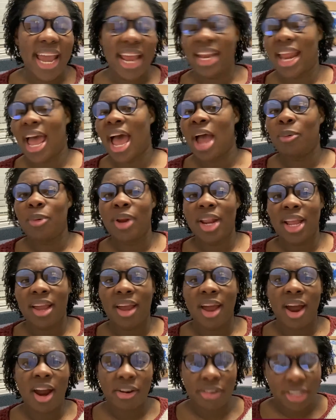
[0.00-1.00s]
And I would
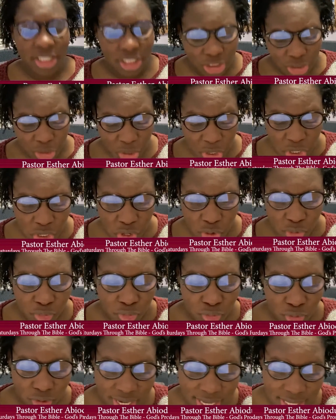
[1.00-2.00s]
encourage you in your
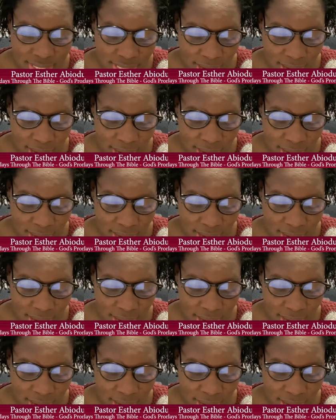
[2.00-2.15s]
free